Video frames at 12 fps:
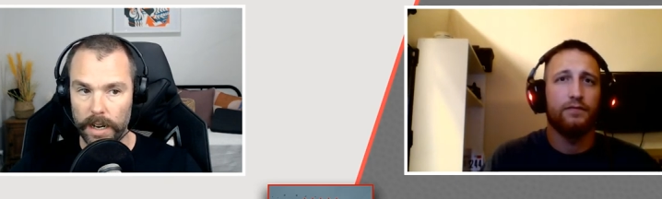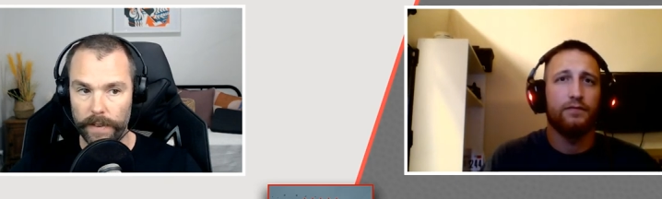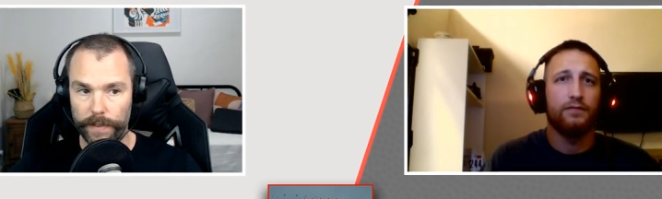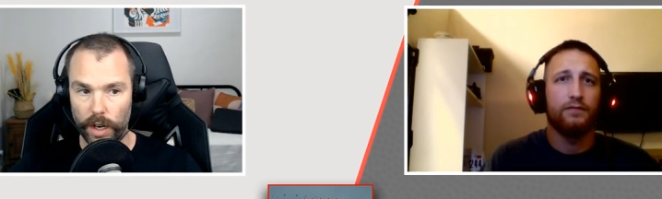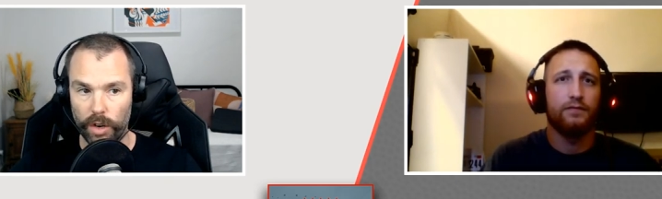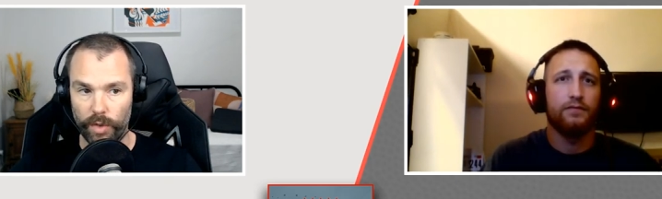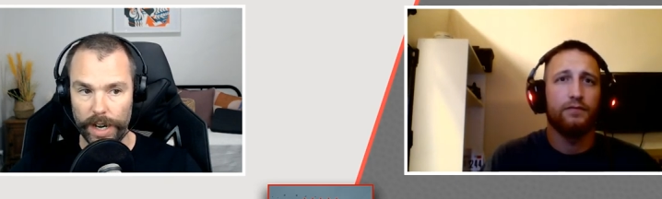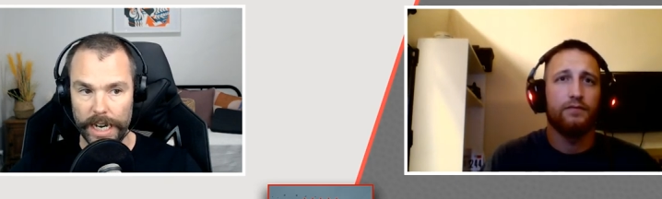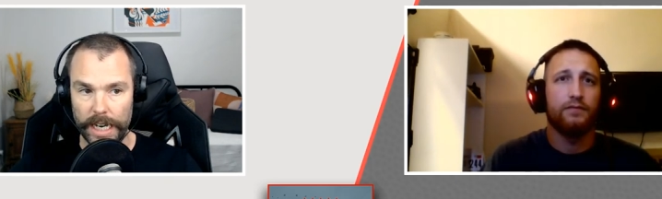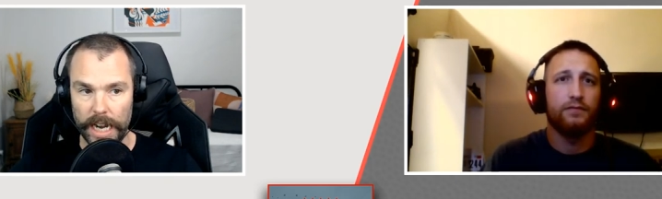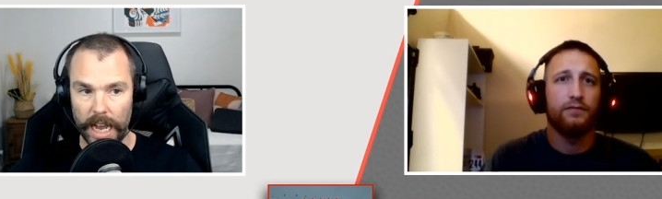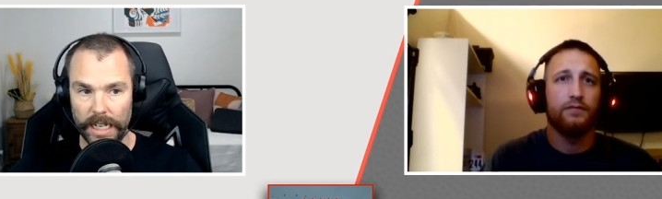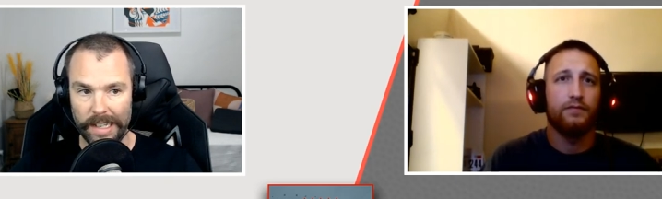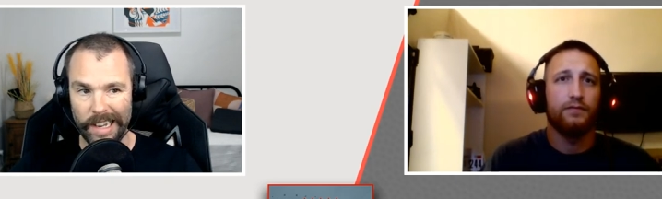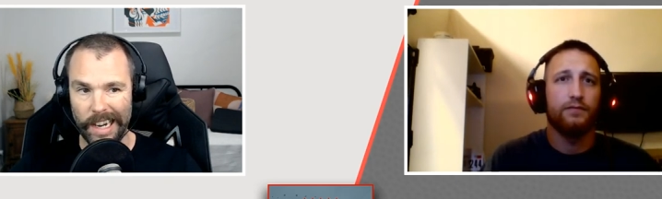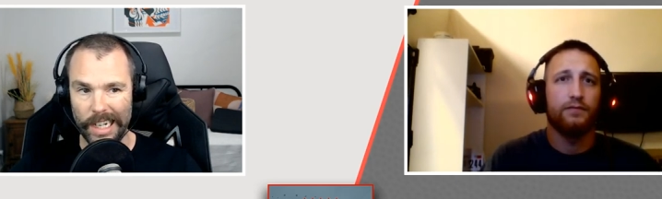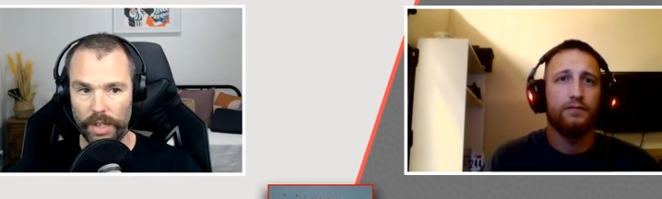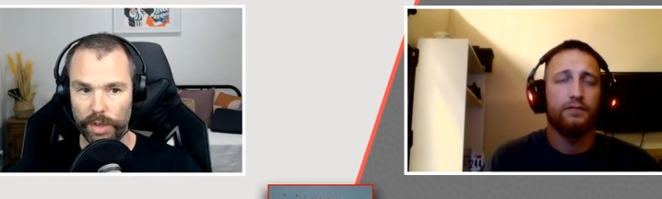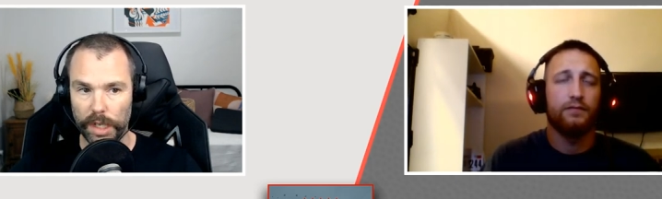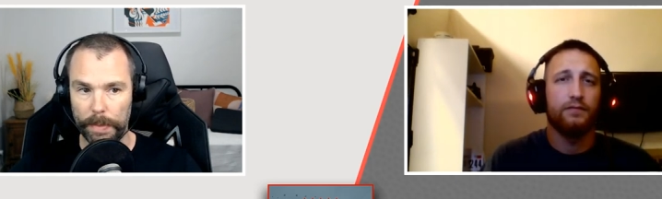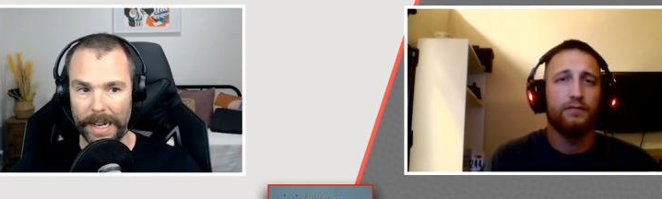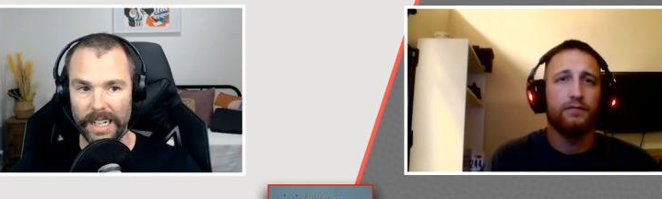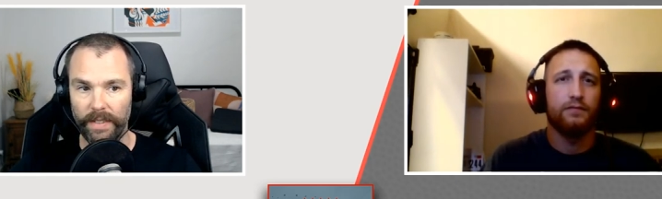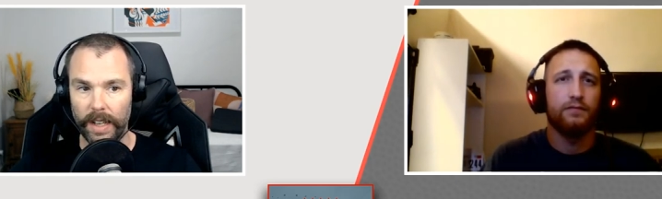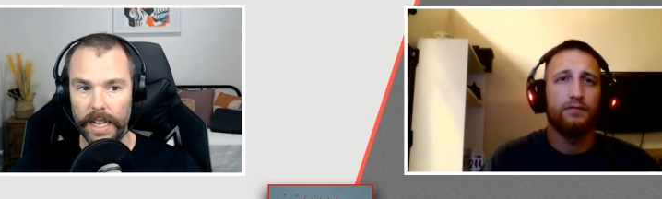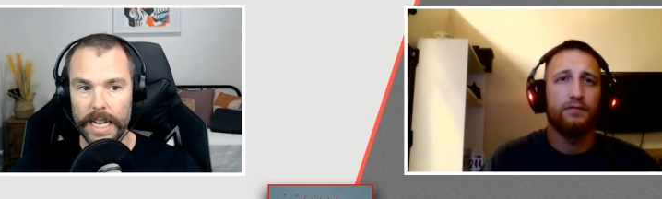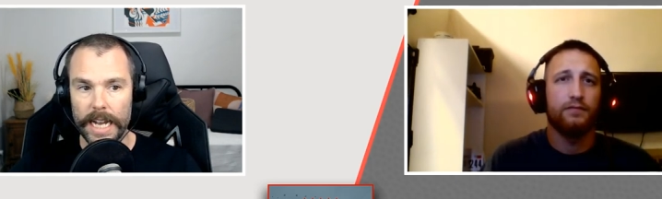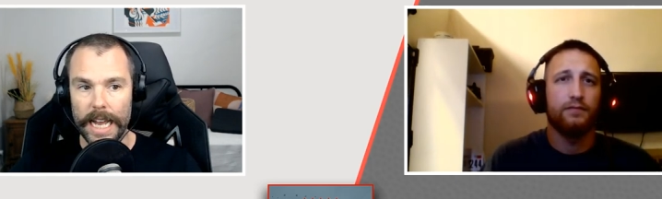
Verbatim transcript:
Speaker 1: for Green and Suggs, respectively,